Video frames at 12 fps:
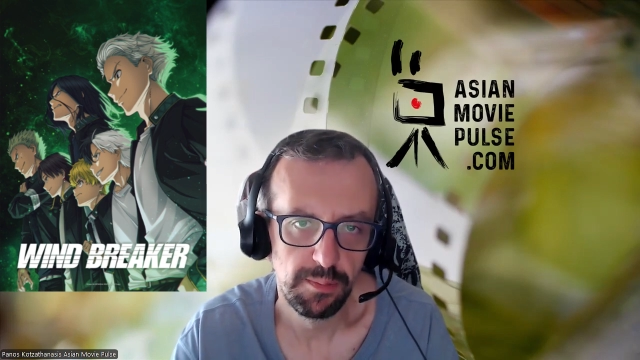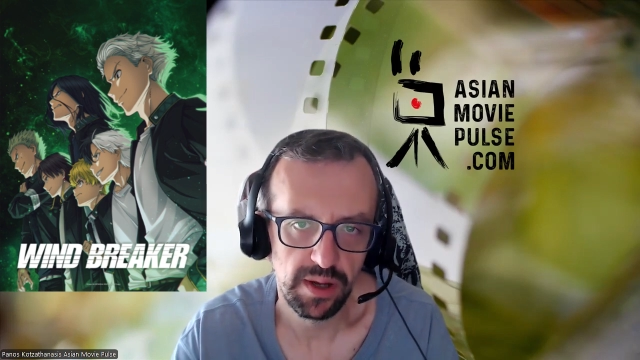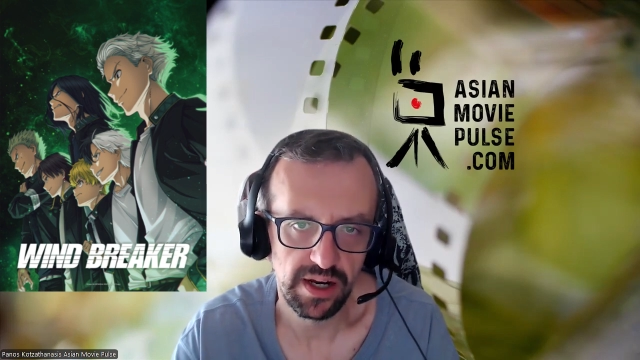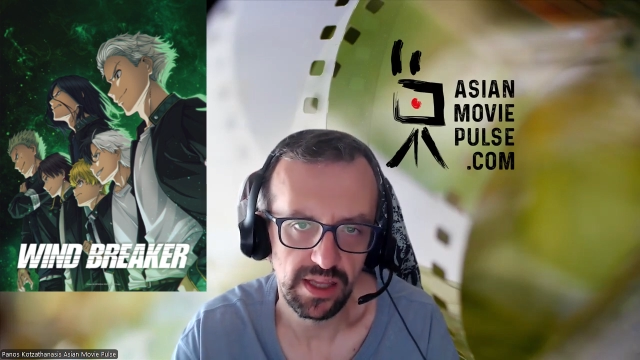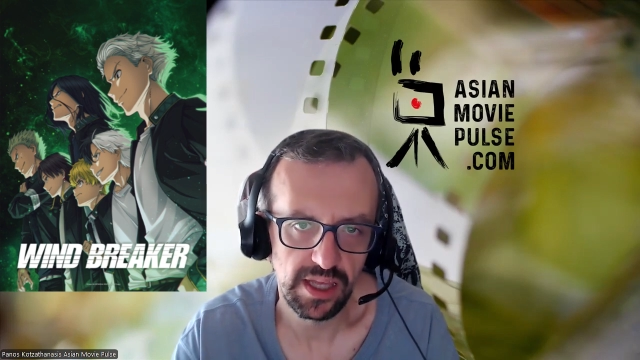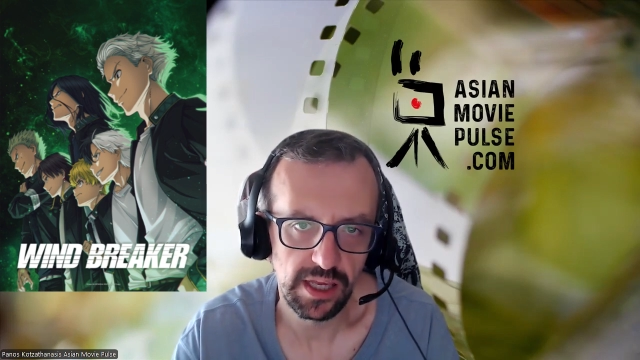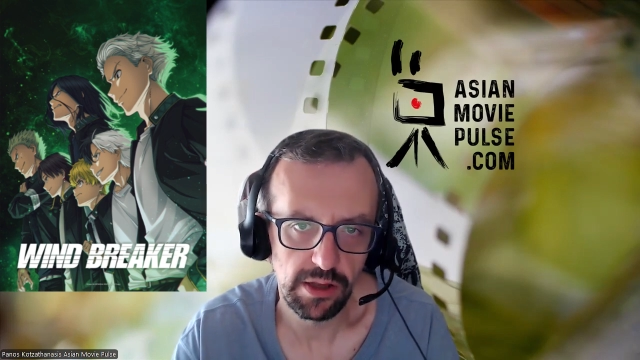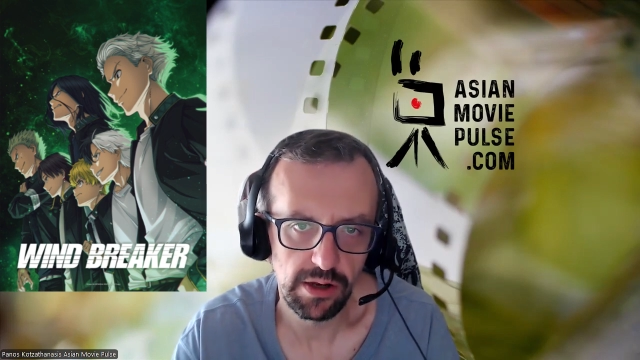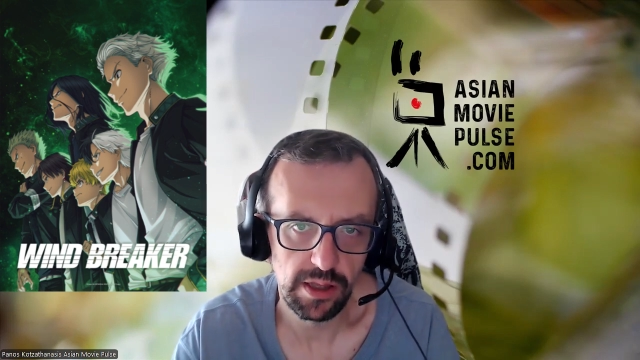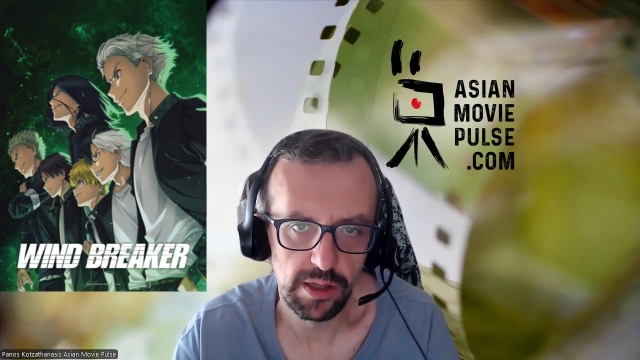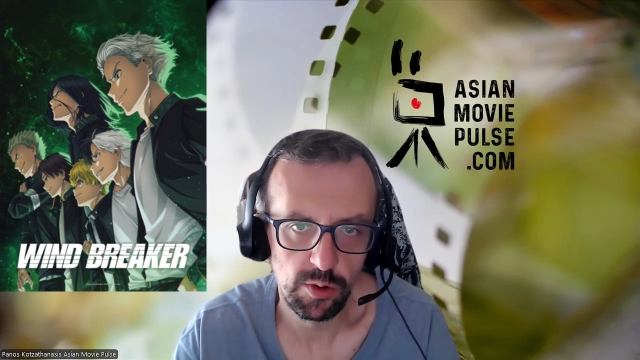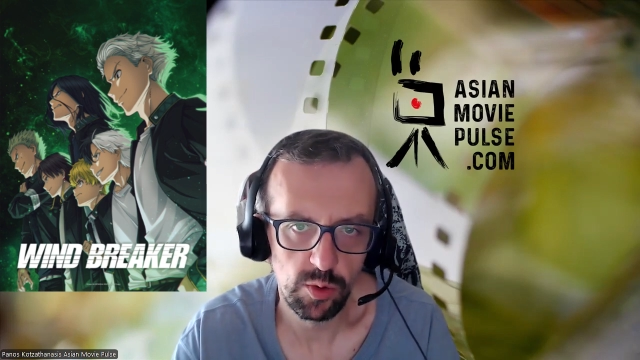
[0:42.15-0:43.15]

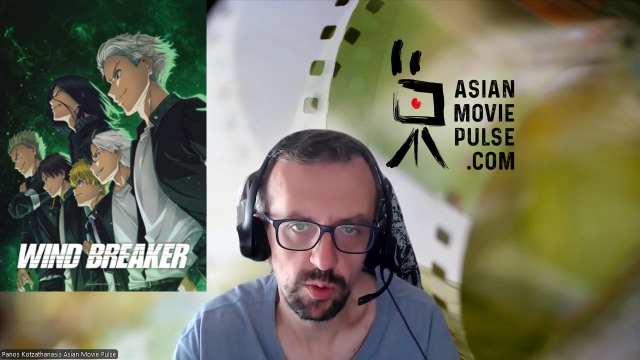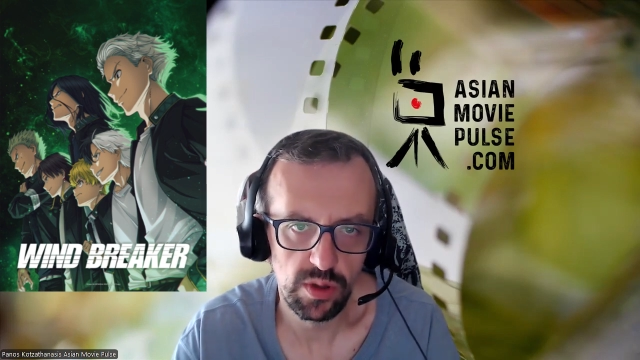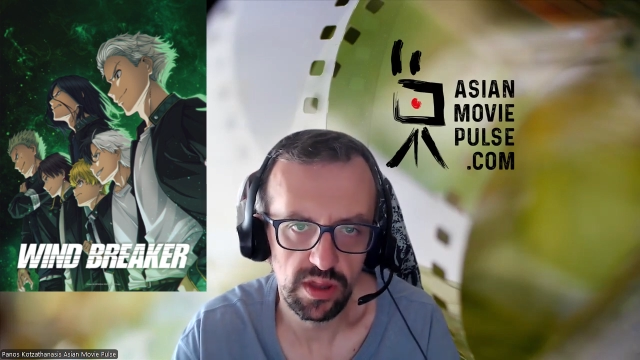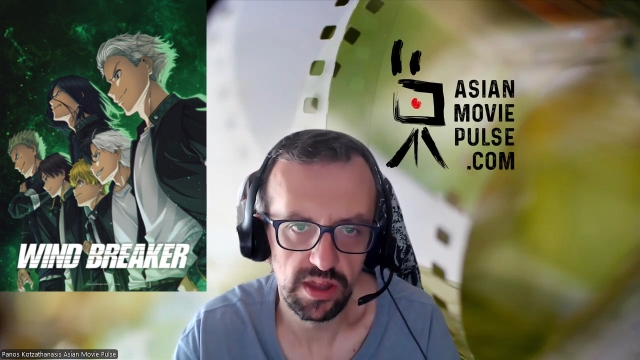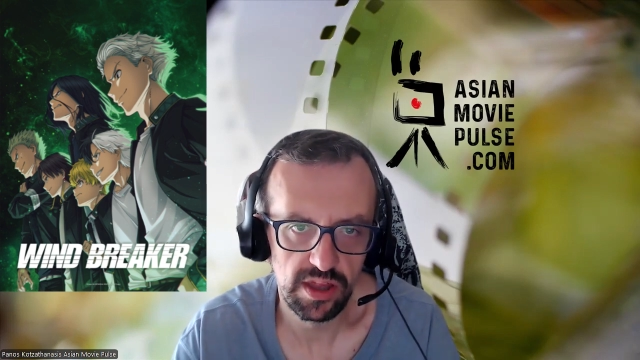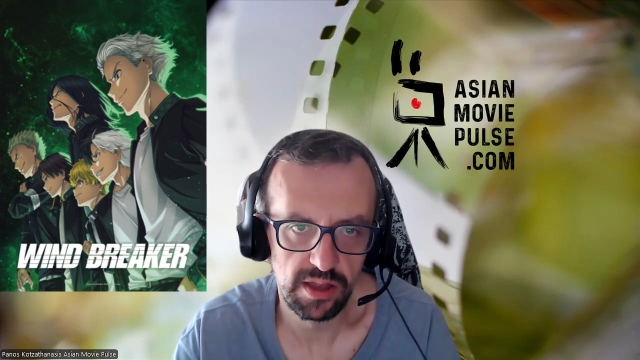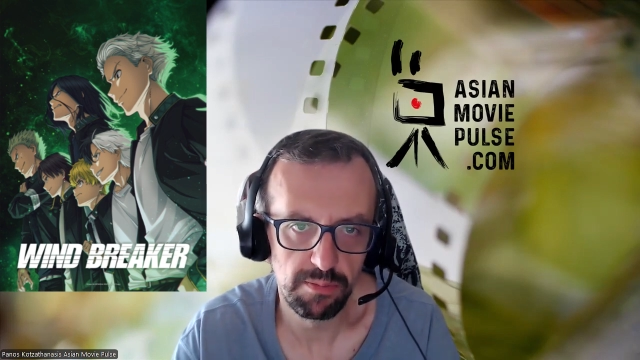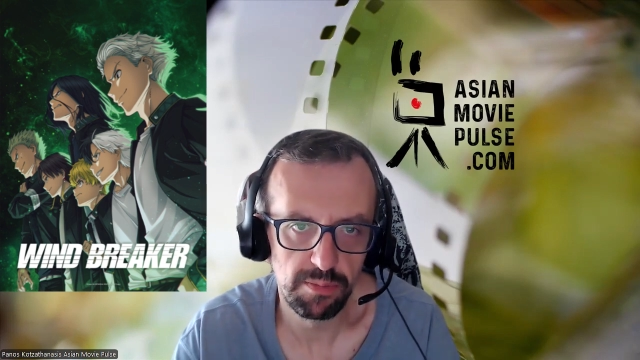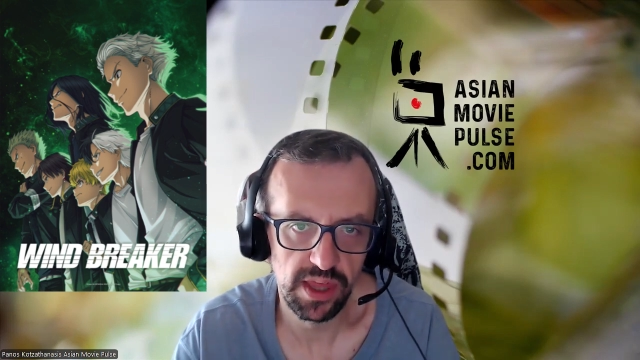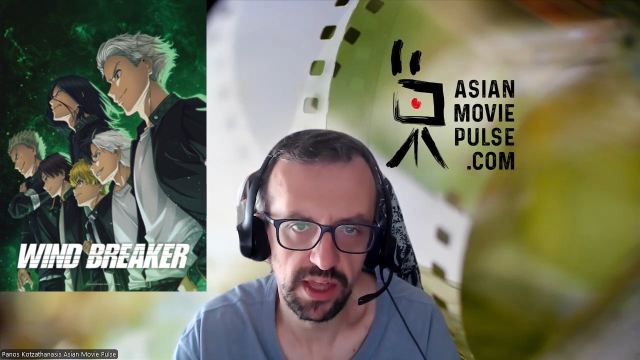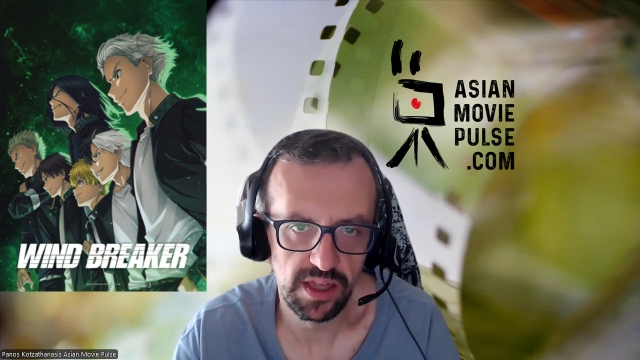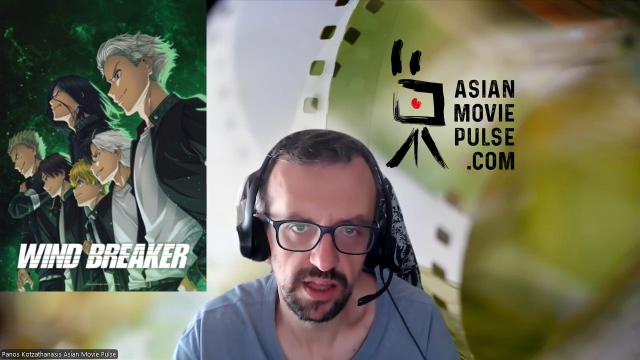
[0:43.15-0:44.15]
particularly due to its
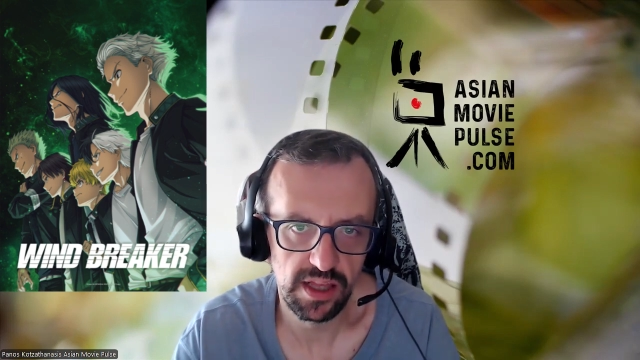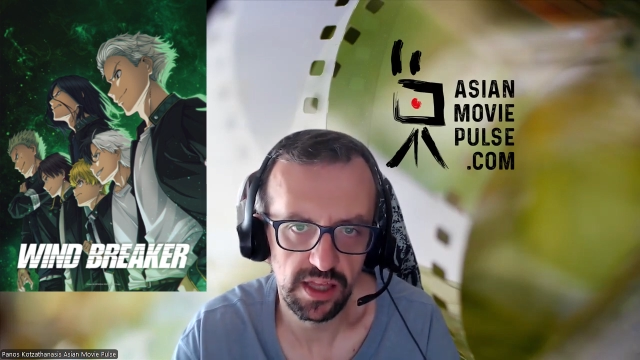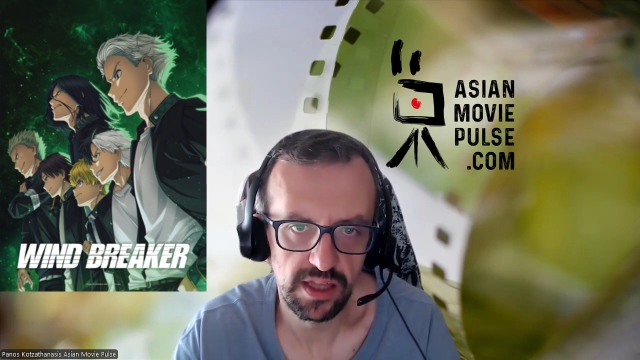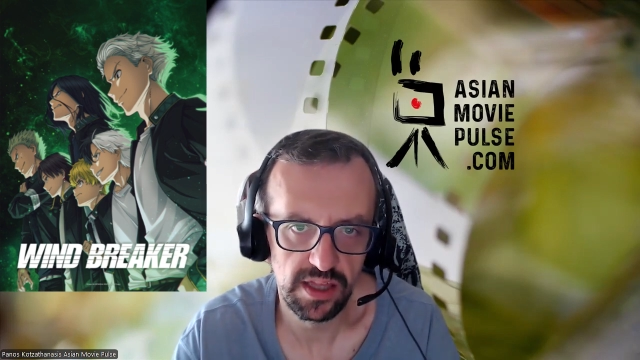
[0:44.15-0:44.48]
simplicity,